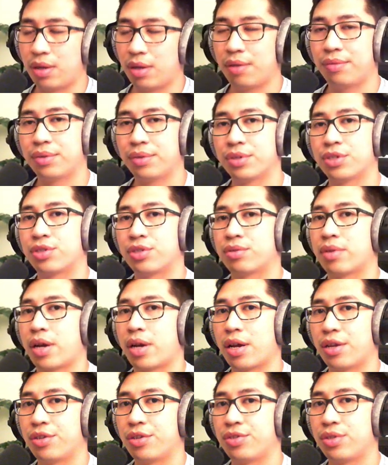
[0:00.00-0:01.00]
if your
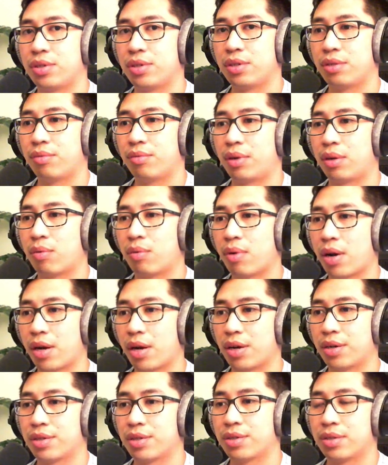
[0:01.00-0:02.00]
strategy
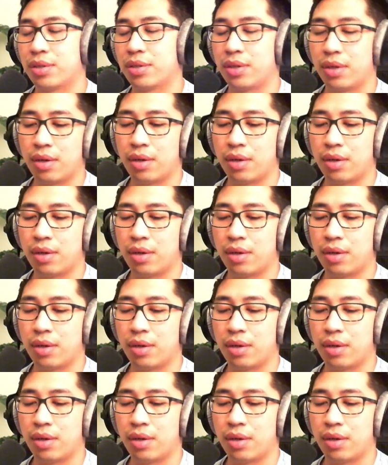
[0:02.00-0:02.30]
requires